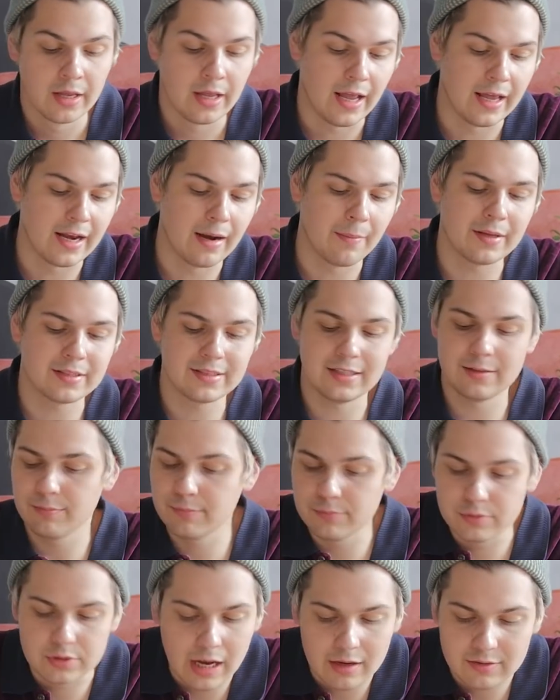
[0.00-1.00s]
And I'm not
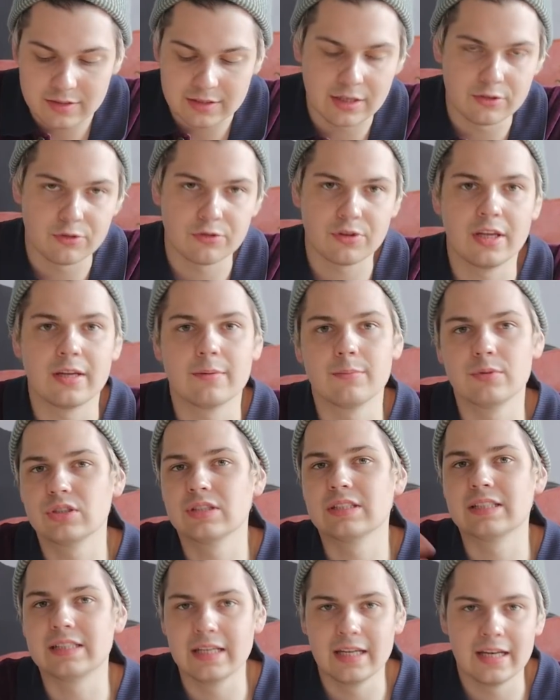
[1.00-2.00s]
saying douse it on your thing, but
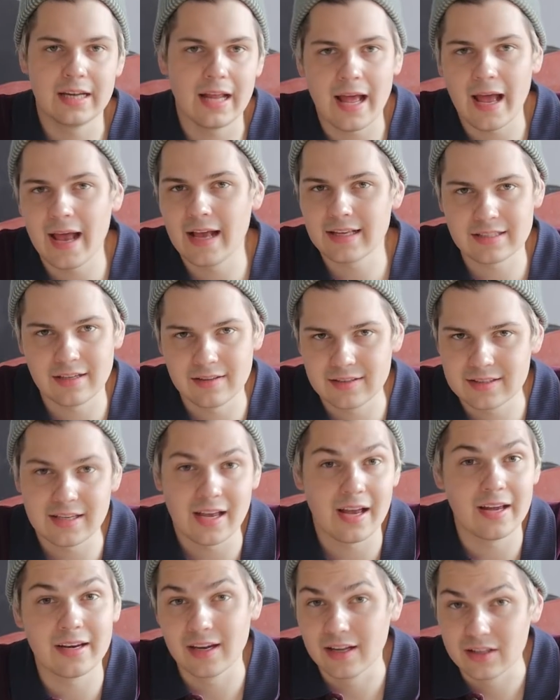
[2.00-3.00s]
just get it, ask it on the
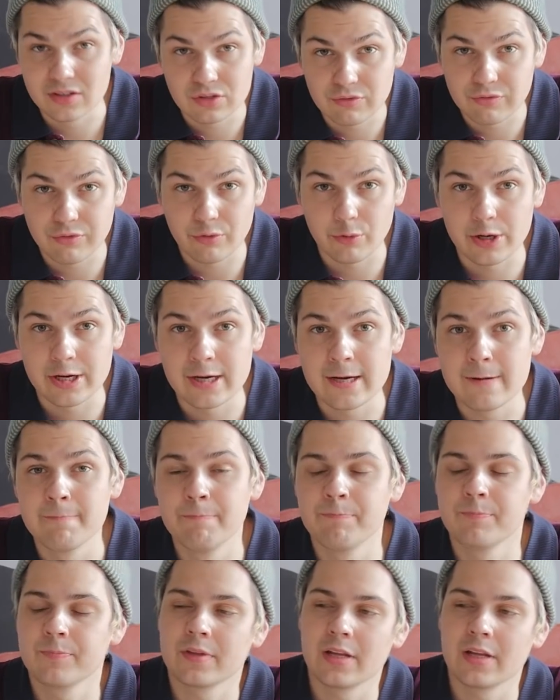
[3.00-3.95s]
side, it's free,